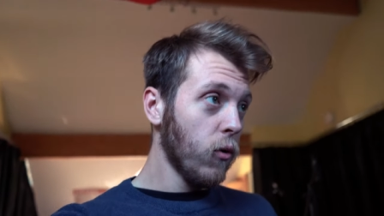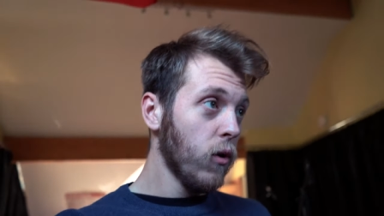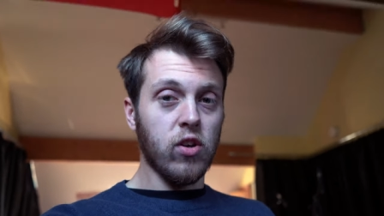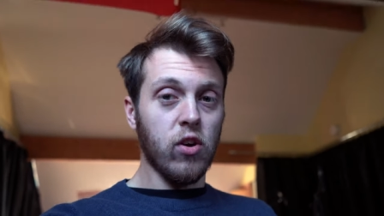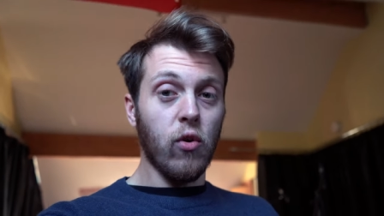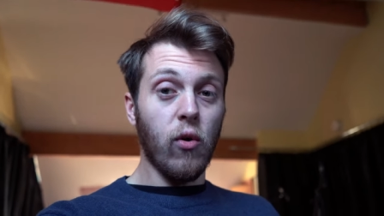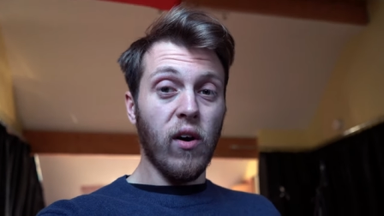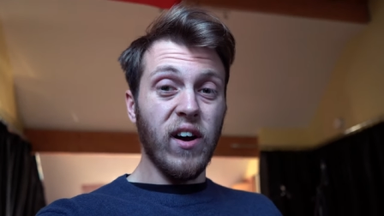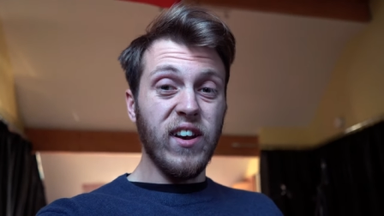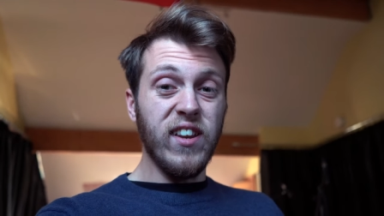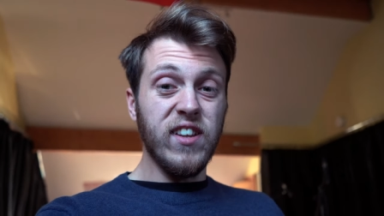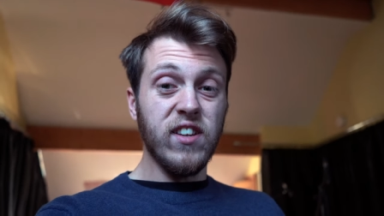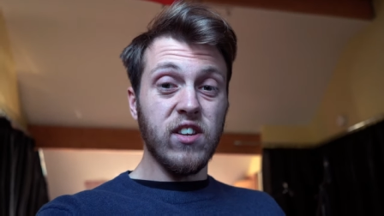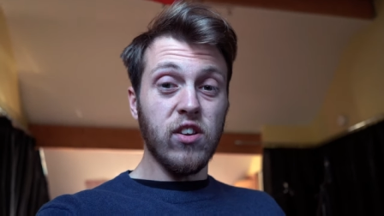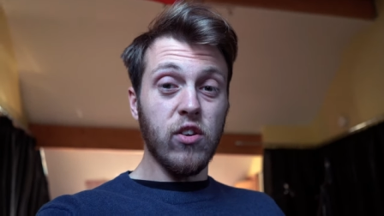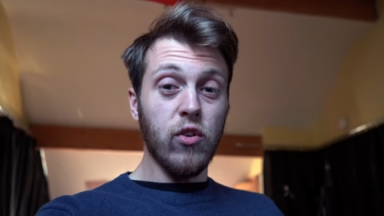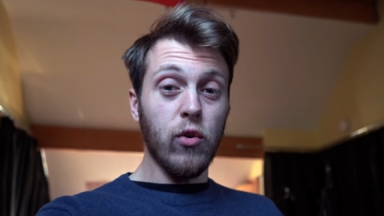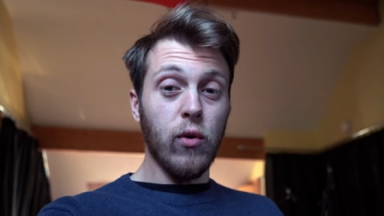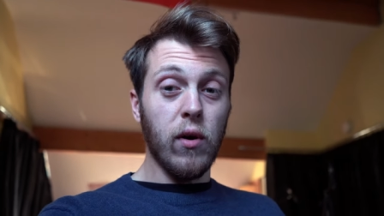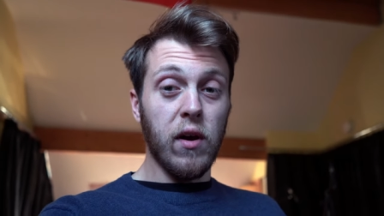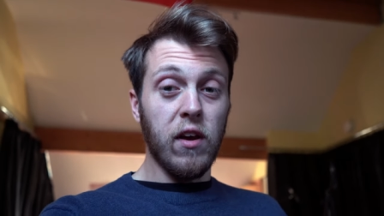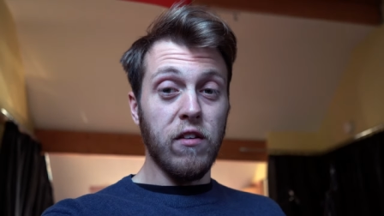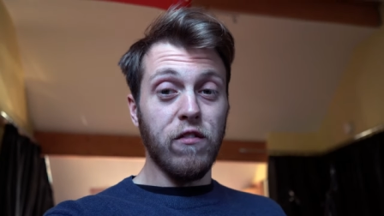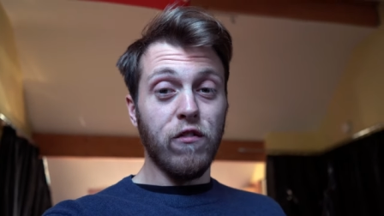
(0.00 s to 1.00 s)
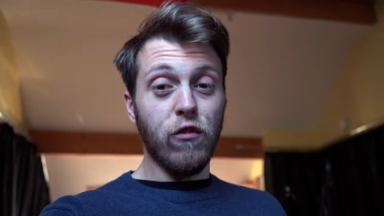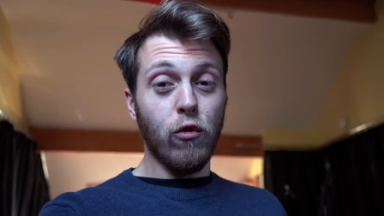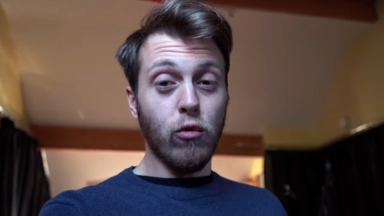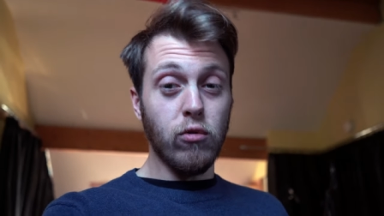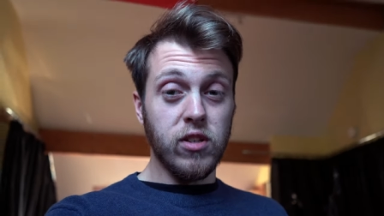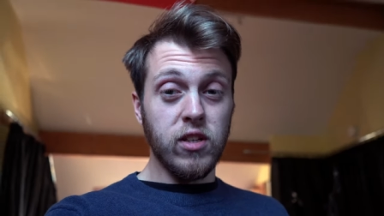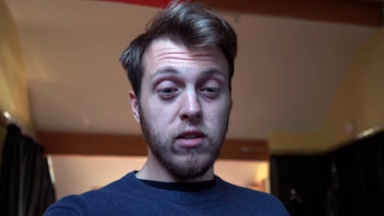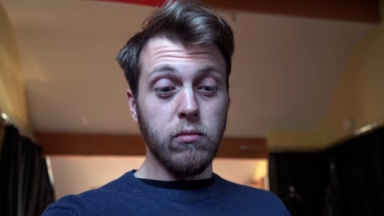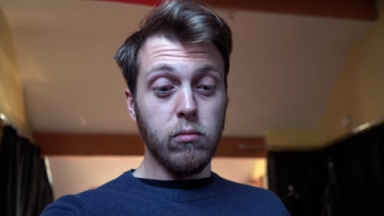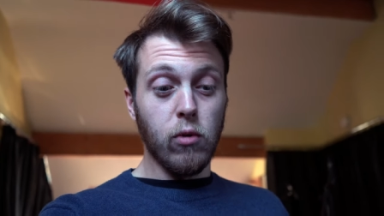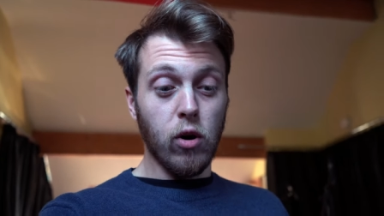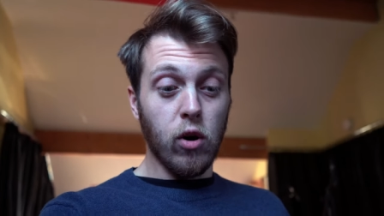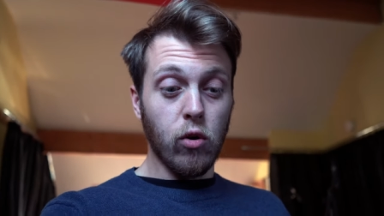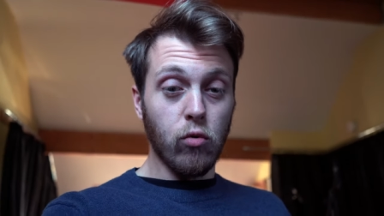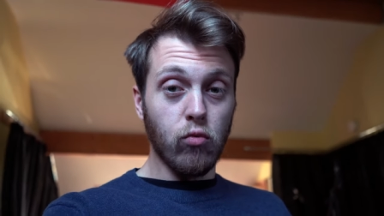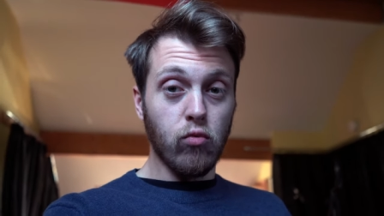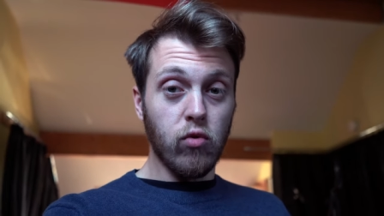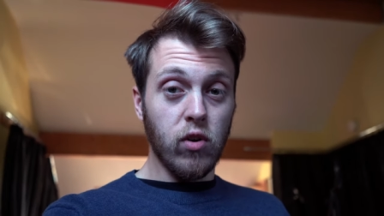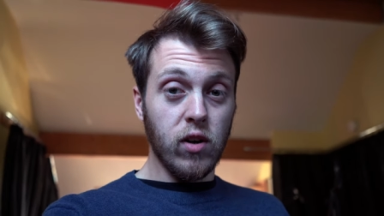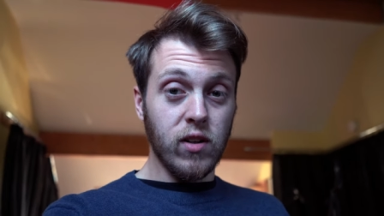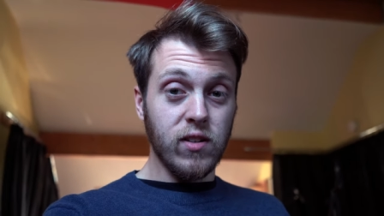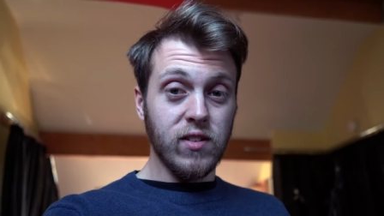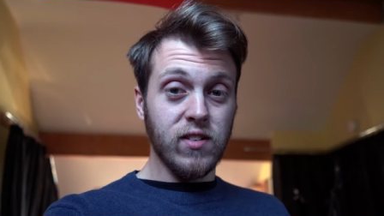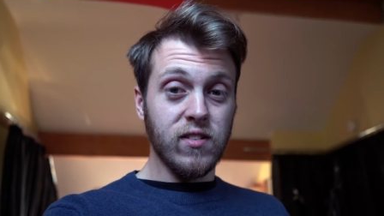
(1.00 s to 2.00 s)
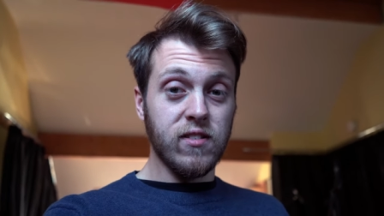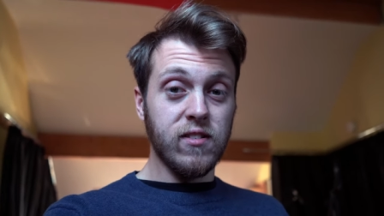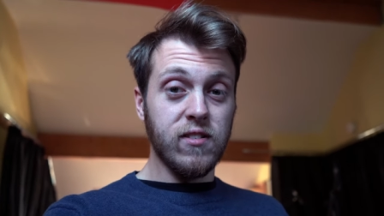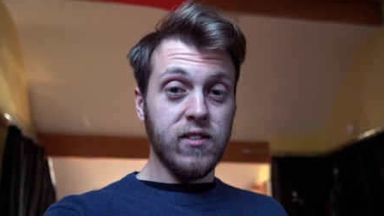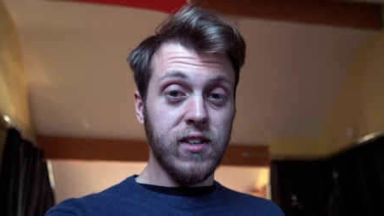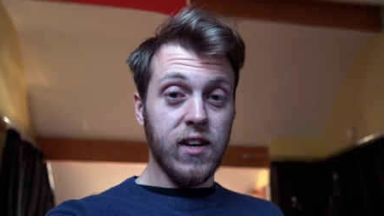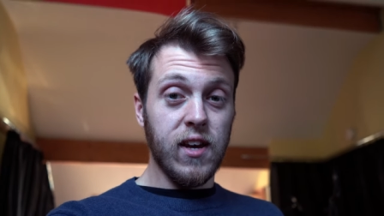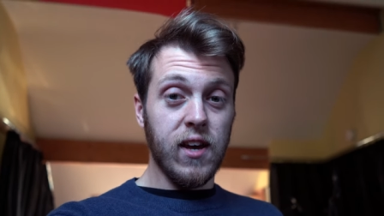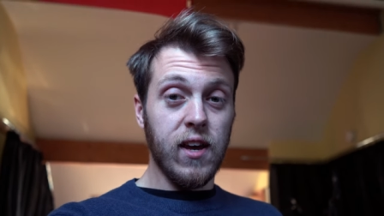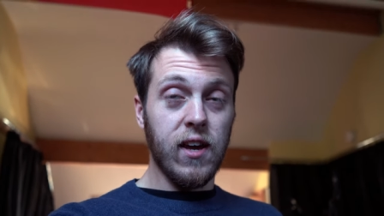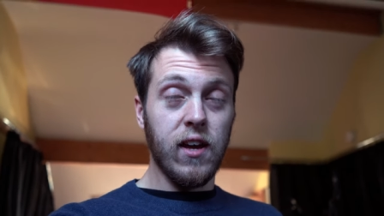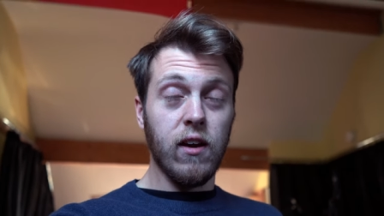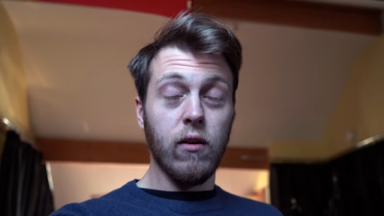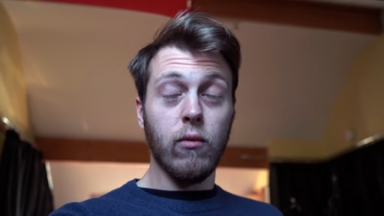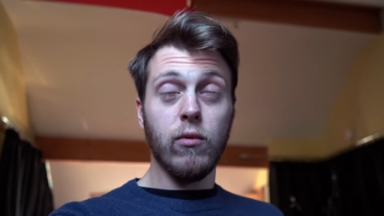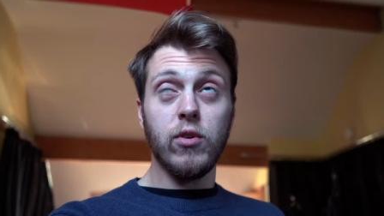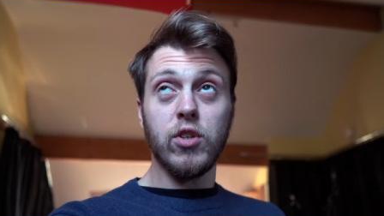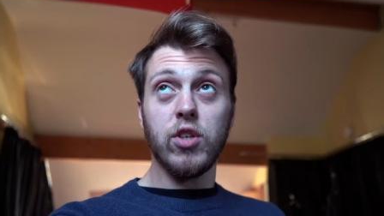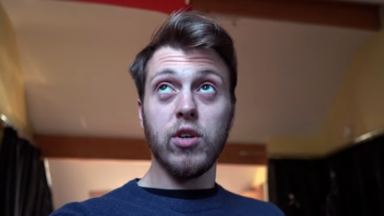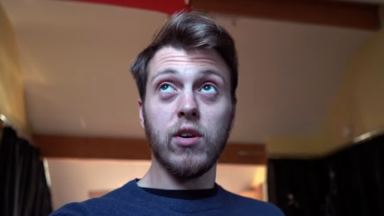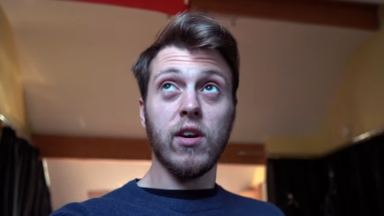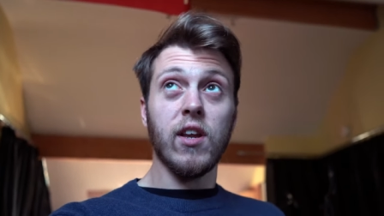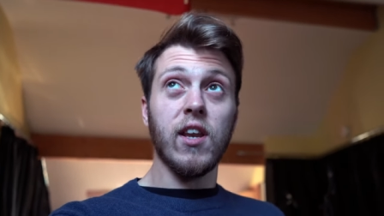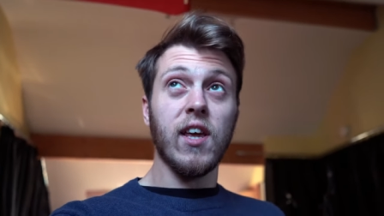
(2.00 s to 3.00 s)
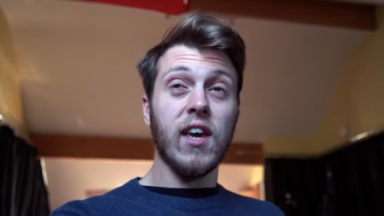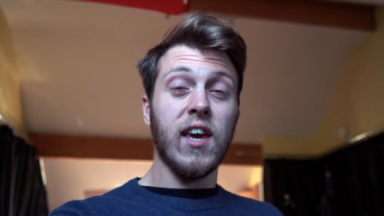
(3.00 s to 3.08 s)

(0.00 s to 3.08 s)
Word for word: So I need to do a fourteen mile run today, which I'm going